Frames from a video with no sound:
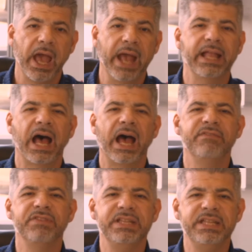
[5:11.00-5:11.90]
And
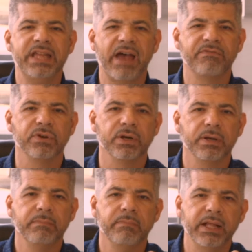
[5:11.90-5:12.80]
I've never
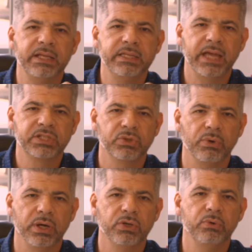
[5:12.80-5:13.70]
met a desk
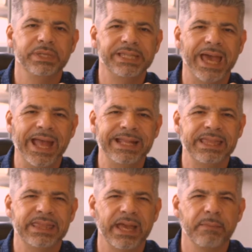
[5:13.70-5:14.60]
dog who is
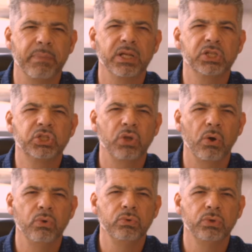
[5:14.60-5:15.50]
anything but a
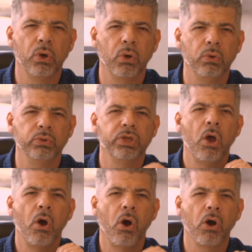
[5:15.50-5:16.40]
stone cold,
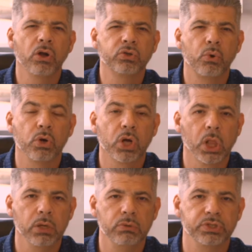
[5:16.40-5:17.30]
hardcore
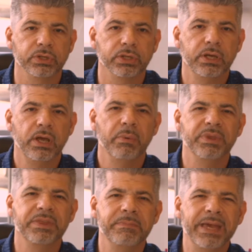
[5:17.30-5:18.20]
closer.
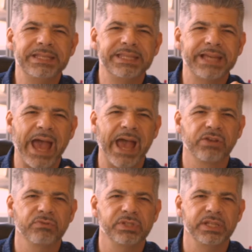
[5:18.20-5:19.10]
With amazing
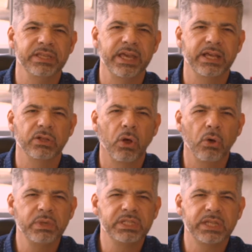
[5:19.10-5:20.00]
accuracy, they can
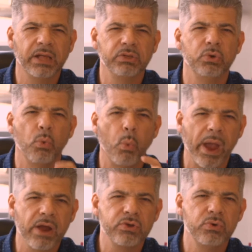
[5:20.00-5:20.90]
always tell you
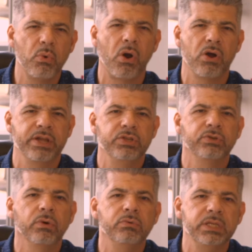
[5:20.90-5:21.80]
where you are in
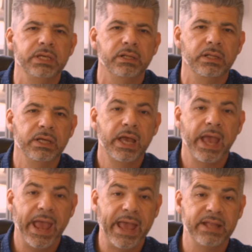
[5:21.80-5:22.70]
your own deal.
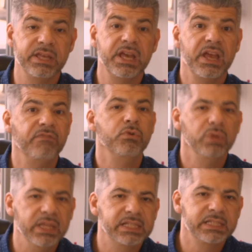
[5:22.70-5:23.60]
And if you
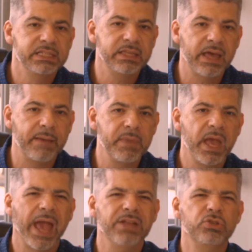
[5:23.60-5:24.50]
listen to them
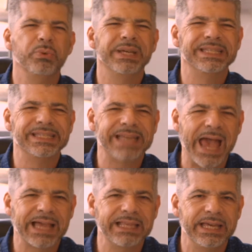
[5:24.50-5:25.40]
and do
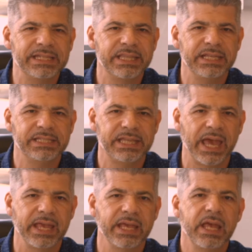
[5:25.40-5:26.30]
exactly as they
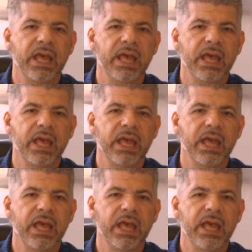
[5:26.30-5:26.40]
say,